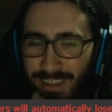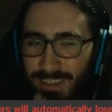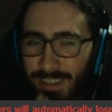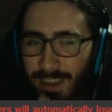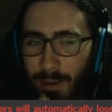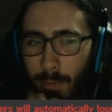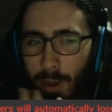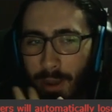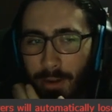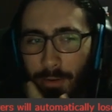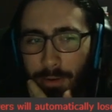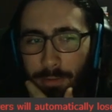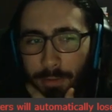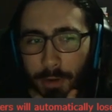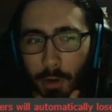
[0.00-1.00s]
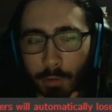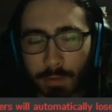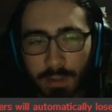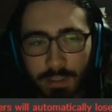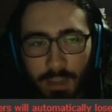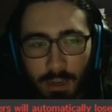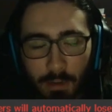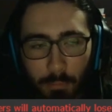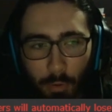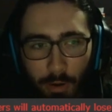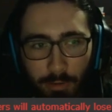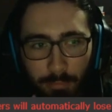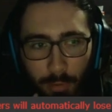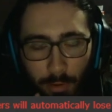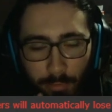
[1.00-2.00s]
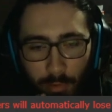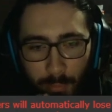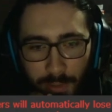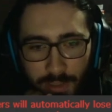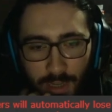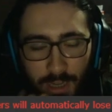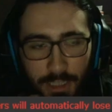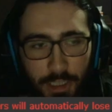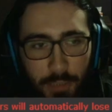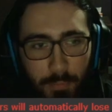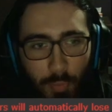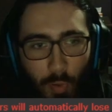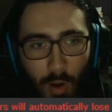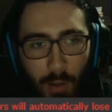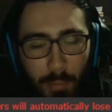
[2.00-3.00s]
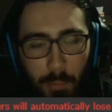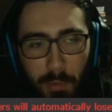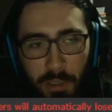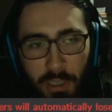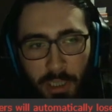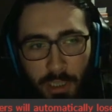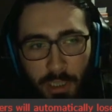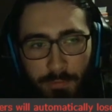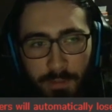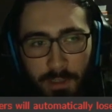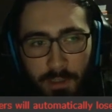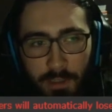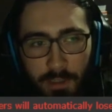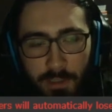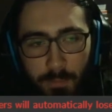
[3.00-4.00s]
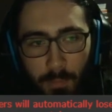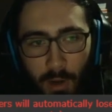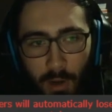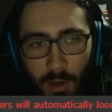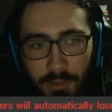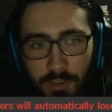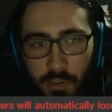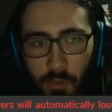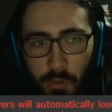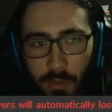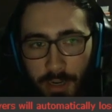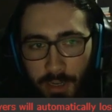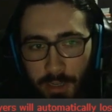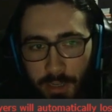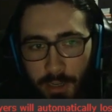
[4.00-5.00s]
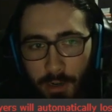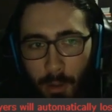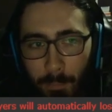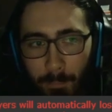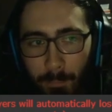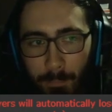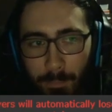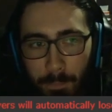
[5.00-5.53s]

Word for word: Uh, I don't even know if I tank Brave Bird from this. I should probably EV this mon so that it can um